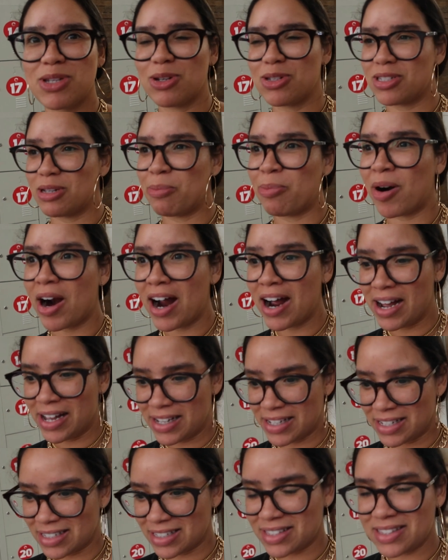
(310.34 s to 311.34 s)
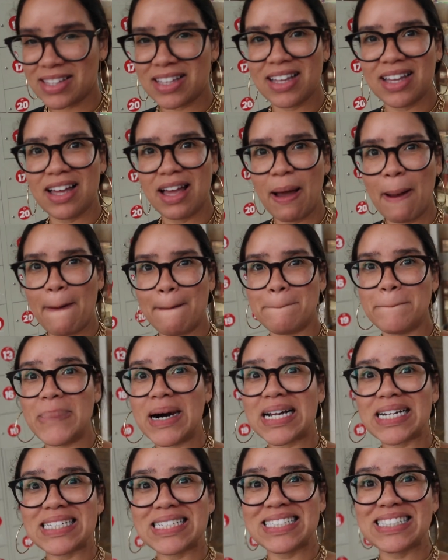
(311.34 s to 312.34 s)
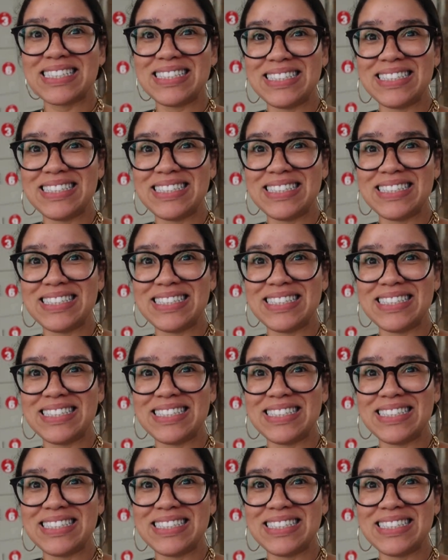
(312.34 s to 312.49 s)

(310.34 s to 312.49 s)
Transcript: so surprised, but it's